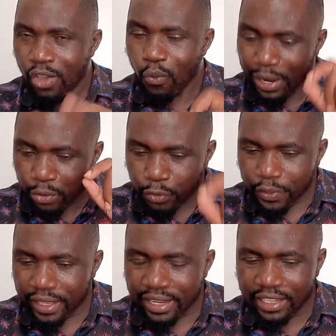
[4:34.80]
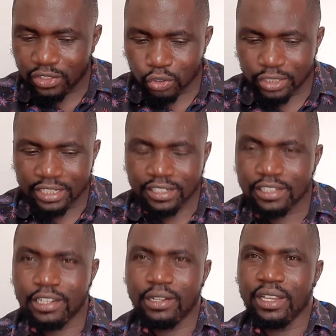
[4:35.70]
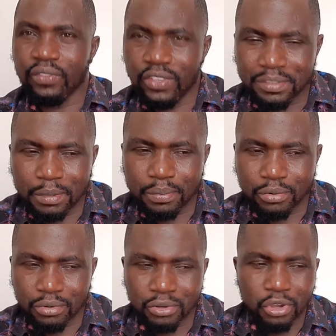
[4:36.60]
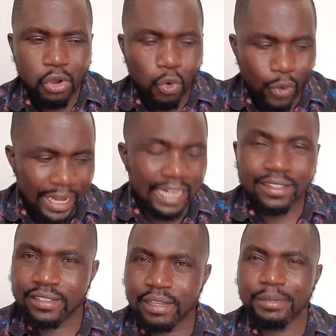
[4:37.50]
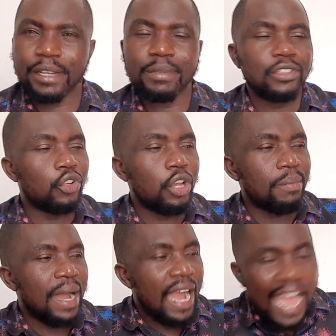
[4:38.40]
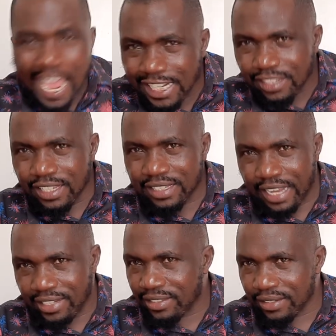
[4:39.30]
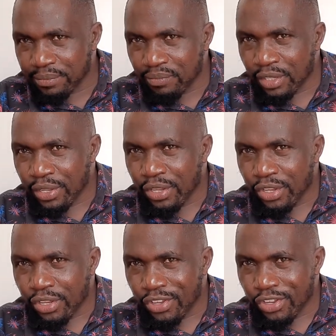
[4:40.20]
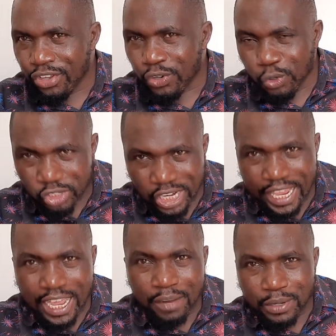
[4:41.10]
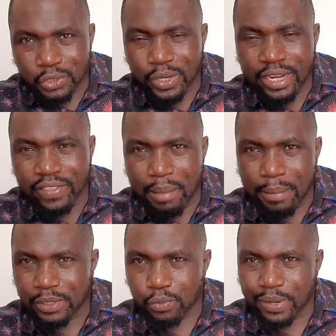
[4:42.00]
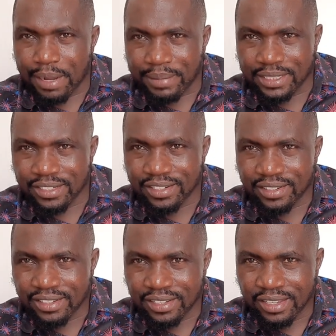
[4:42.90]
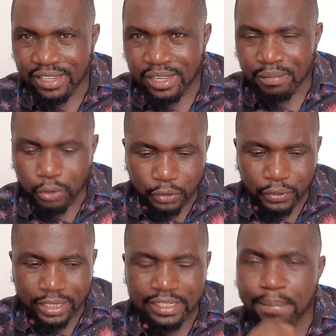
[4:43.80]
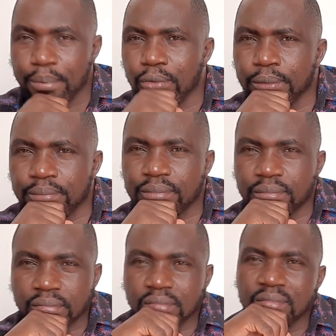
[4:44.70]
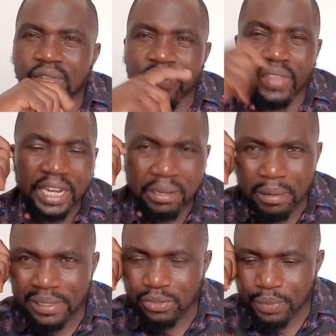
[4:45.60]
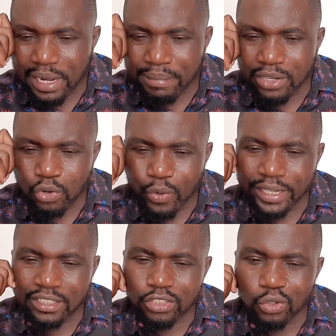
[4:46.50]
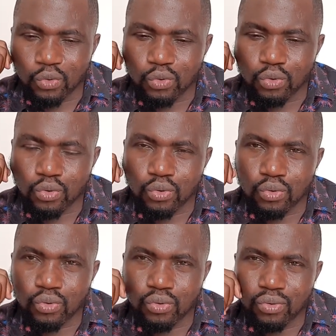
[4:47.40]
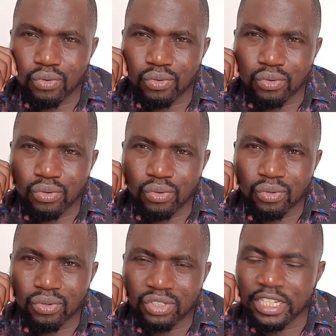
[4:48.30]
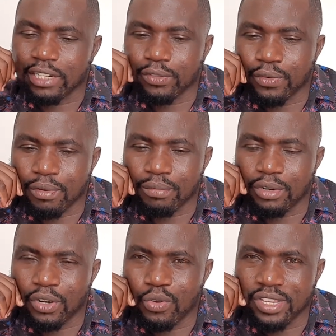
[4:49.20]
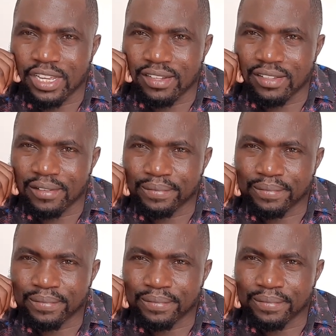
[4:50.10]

Why do you think he's not interested in these people, while at the same time he's going behind these guys to try and persuade their members of parliament? Because, for example, the nine members of parliament who went to State House from Luo Nyanza,